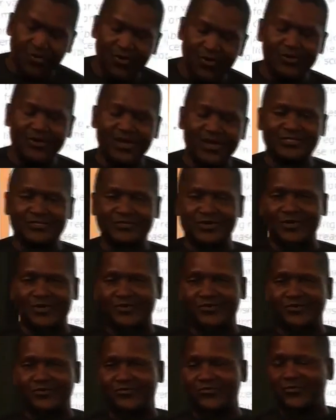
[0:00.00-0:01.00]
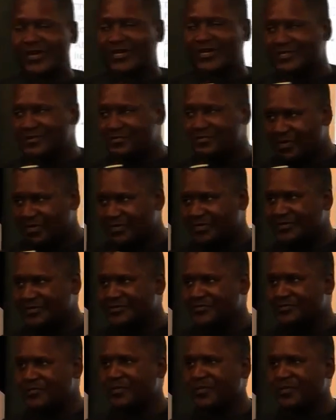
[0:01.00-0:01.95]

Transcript: when you are stuck for 18 months,